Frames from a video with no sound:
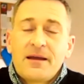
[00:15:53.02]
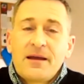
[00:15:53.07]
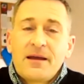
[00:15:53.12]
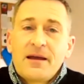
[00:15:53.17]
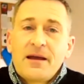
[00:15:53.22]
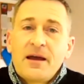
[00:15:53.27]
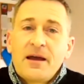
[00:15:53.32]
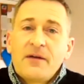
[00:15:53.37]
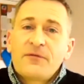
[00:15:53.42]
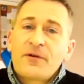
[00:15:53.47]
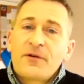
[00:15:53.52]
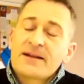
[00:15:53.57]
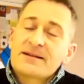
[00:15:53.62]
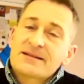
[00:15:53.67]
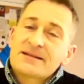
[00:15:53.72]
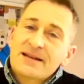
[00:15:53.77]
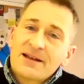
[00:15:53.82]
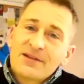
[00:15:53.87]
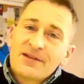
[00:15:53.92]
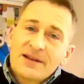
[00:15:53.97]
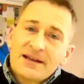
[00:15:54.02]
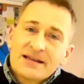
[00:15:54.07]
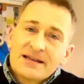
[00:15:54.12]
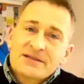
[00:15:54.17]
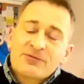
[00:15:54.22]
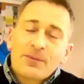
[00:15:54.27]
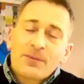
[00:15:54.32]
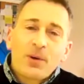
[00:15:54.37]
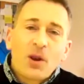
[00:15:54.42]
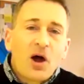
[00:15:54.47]
And friends, this
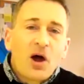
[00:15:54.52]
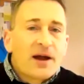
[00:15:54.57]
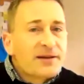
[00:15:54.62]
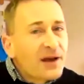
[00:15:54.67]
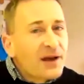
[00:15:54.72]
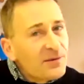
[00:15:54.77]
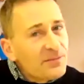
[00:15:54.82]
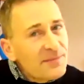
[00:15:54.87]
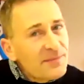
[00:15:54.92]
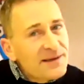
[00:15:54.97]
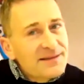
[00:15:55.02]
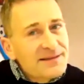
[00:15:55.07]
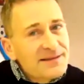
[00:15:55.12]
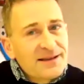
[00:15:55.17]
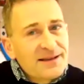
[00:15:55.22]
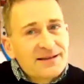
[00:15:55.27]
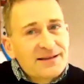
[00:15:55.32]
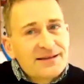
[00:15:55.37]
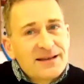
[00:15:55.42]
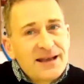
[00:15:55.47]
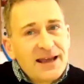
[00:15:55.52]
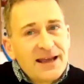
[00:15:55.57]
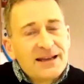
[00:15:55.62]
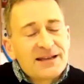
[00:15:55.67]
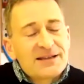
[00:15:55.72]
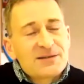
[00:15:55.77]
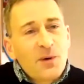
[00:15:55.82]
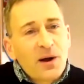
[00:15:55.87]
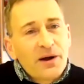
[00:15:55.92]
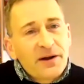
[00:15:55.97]
reply, don't miss this. It
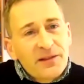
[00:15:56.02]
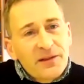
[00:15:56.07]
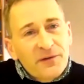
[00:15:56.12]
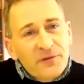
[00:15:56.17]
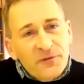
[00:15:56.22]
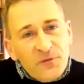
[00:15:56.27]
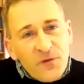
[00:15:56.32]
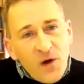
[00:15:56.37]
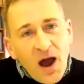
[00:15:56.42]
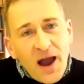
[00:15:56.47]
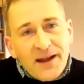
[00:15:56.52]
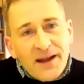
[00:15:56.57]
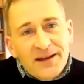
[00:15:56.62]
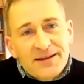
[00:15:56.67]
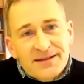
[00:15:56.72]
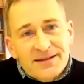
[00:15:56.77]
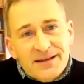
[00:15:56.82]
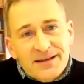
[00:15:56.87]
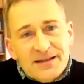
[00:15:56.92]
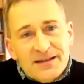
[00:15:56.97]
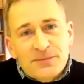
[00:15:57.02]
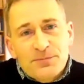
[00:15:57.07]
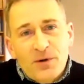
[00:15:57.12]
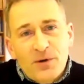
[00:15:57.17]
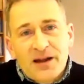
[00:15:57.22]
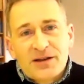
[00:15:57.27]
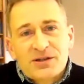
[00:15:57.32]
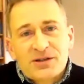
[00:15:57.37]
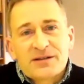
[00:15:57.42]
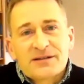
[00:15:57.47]
is one of the finest
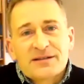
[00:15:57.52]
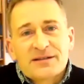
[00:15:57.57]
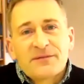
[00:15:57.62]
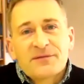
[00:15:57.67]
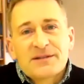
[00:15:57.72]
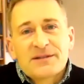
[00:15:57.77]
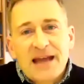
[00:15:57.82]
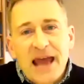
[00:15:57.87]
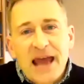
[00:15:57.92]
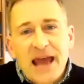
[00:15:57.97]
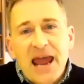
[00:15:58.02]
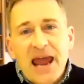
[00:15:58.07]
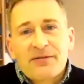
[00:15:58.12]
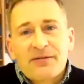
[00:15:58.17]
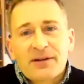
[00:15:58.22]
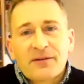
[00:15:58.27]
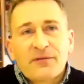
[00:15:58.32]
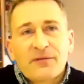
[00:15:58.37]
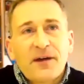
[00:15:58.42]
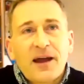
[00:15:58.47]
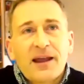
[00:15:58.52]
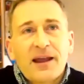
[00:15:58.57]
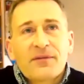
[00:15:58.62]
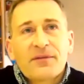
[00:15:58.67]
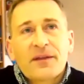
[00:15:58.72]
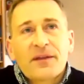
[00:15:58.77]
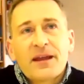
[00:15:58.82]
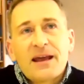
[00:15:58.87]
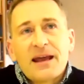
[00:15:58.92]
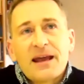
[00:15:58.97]
expressions of daring faith.
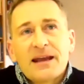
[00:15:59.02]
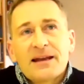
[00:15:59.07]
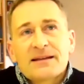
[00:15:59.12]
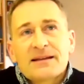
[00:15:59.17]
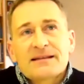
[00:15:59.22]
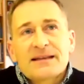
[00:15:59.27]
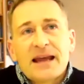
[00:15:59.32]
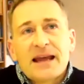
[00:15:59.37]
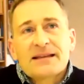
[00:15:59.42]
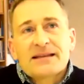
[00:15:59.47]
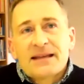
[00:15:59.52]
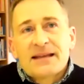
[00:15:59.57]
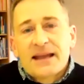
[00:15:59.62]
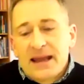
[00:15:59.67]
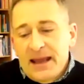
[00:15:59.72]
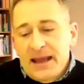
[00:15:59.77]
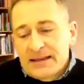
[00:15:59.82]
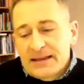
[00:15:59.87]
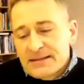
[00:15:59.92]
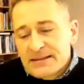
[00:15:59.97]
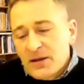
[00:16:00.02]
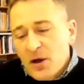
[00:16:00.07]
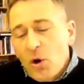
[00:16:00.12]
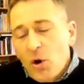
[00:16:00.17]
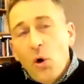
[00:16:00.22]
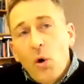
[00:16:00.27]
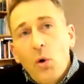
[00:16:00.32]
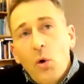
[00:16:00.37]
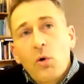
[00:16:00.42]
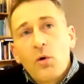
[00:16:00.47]
In a sense, it's the
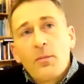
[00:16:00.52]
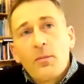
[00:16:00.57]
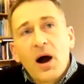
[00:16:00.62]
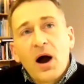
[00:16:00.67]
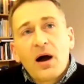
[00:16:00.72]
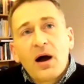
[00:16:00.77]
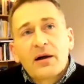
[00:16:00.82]
hallmark